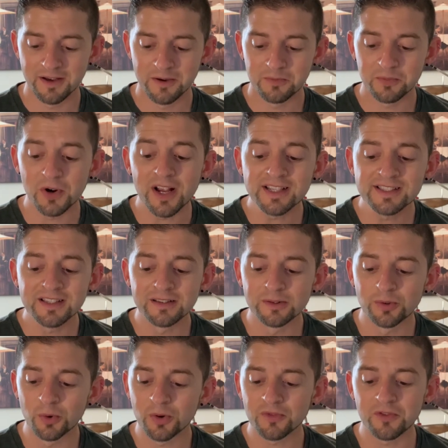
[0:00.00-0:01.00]
Praise the
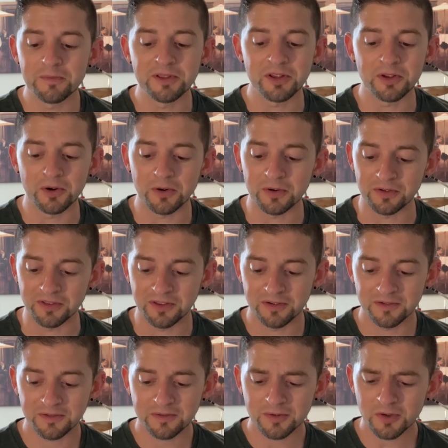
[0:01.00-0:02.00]
Lord from the earth,
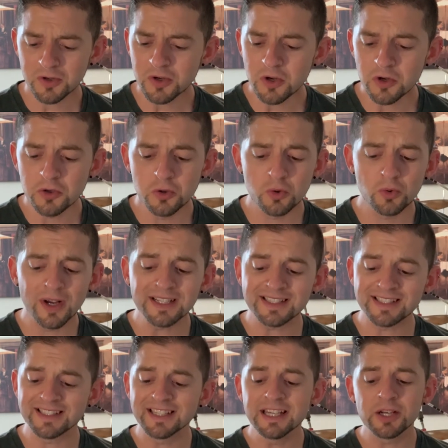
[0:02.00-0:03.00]
you great
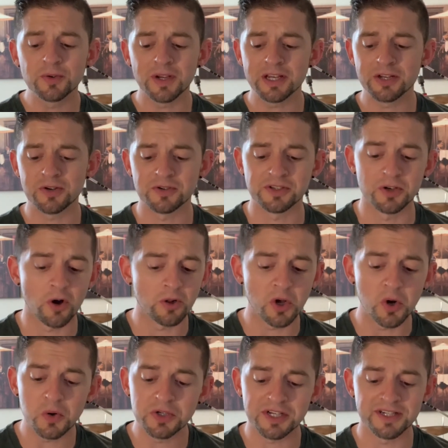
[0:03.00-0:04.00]
sea creatures in all
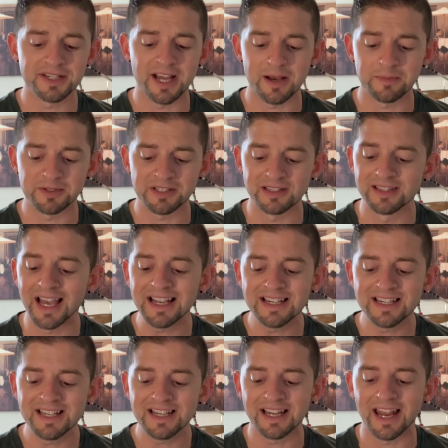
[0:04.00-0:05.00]
ocean depths,
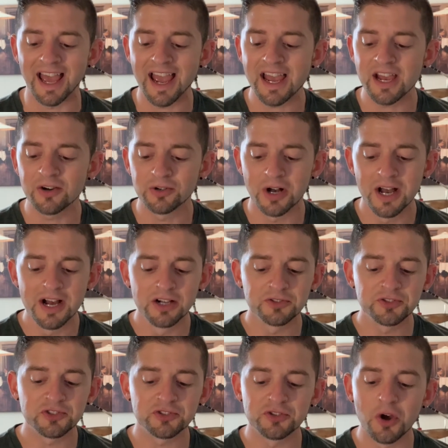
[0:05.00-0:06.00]
lightning and hail,
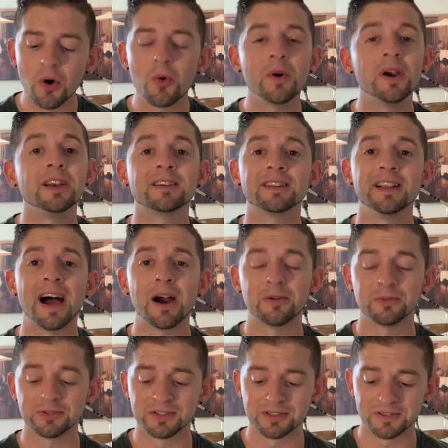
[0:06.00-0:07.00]
snow and
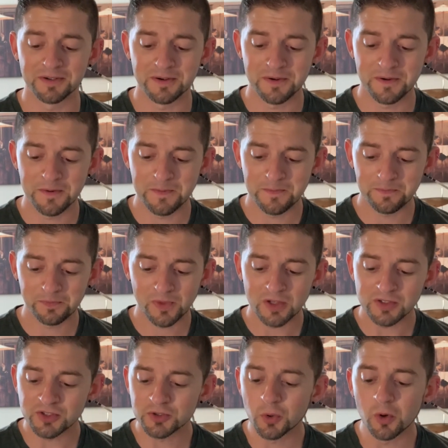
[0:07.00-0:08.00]
clouds,
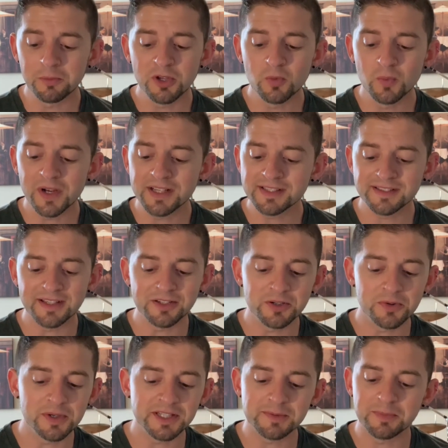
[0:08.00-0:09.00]
stormy winds that
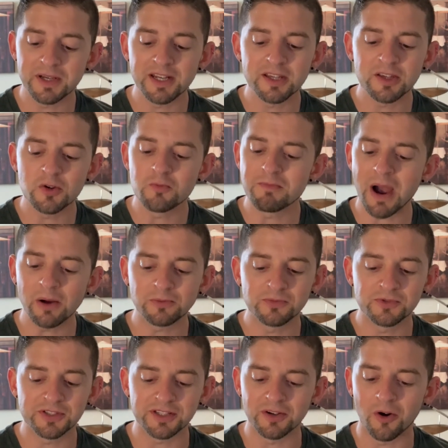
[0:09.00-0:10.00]
do his bidding, you
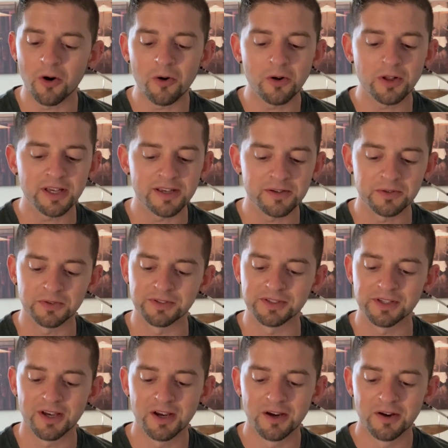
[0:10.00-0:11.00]
mountains and all
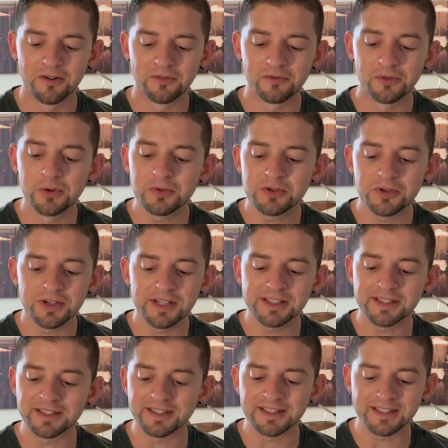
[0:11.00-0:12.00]
hills, fruit
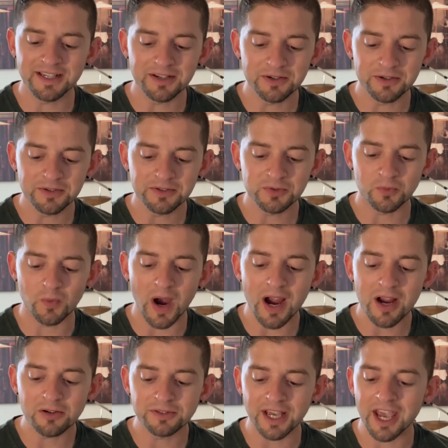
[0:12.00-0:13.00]
trees and cedars,
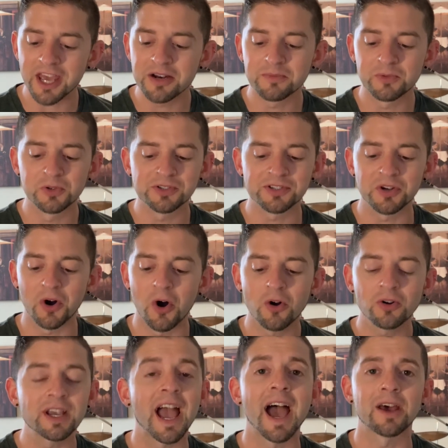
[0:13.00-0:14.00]
wild animals and
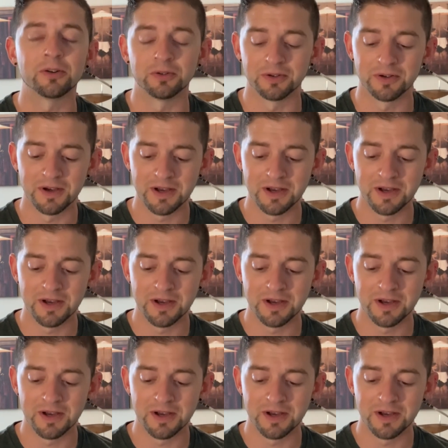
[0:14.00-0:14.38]
all cattle,